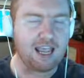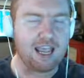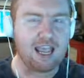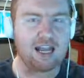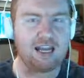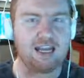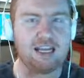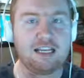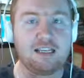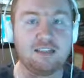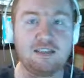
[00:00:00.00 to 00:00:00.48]

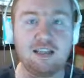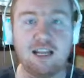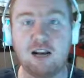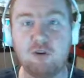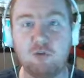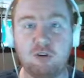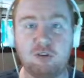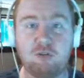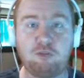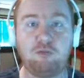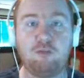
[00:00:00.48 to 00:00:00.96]
And he said
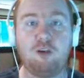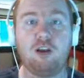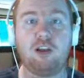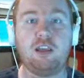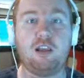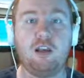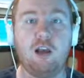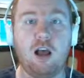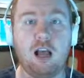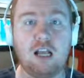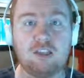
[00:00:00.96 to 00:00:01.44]
it was
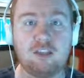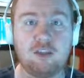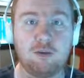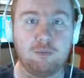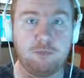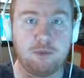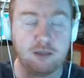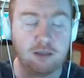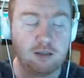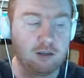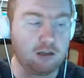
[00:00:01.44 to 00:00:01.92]
fucking awesome.